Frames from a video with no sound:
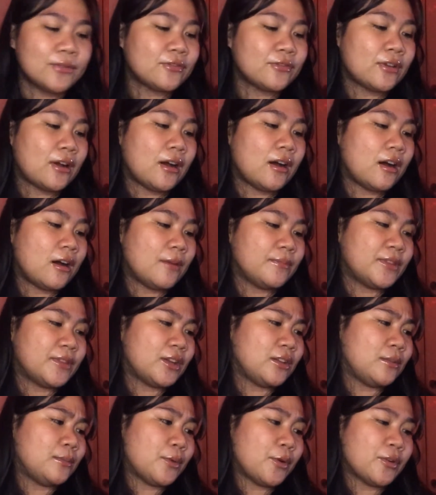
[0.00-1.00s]

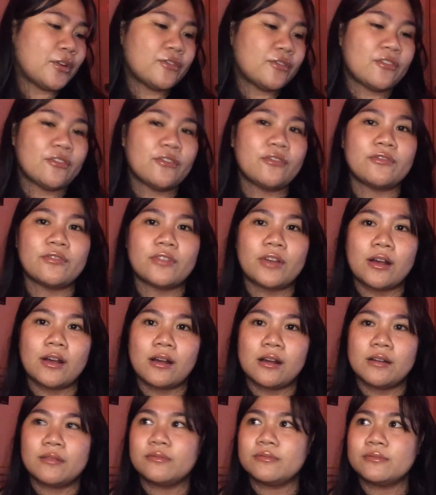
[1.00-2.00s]
the Lomography
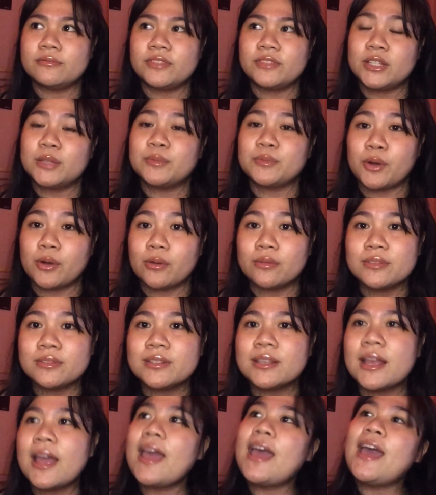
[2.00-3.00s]
film rolls,
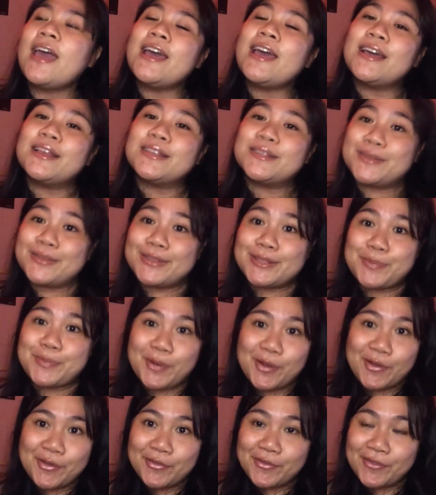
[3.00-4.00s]
so it's
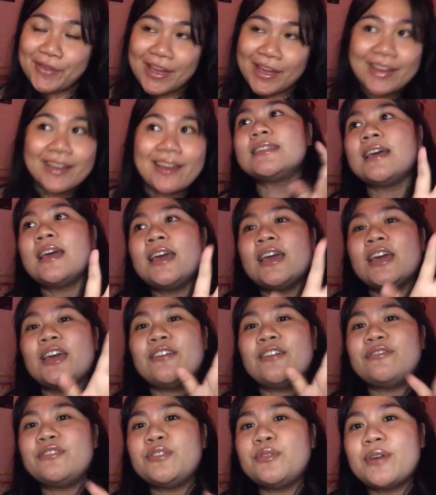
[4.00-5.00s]
perfect.
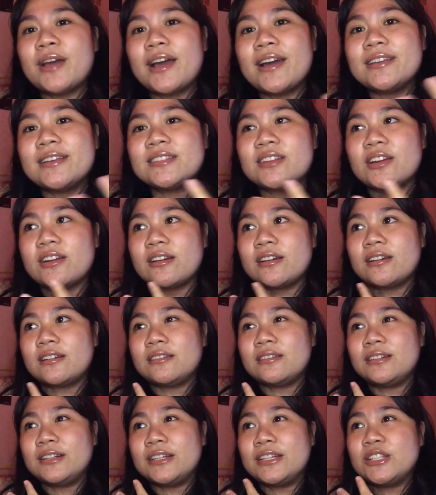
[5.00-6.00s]
If you guys are
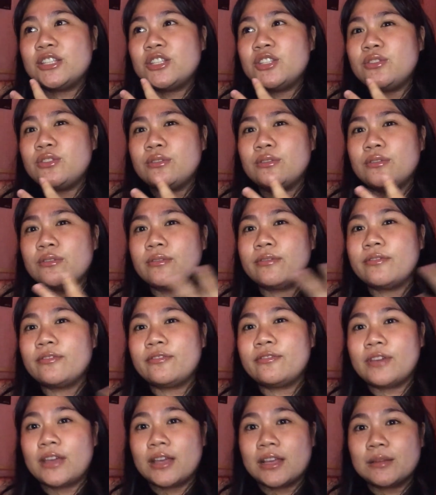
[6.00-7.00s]
into
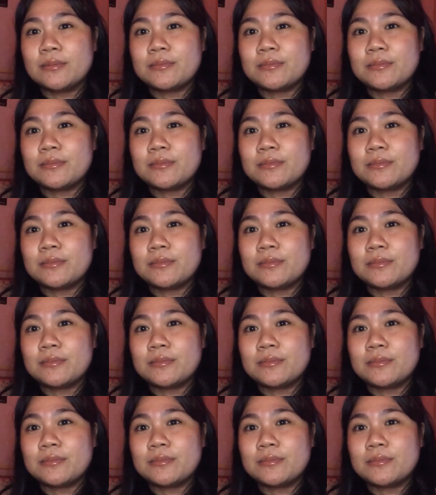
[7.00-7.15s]
film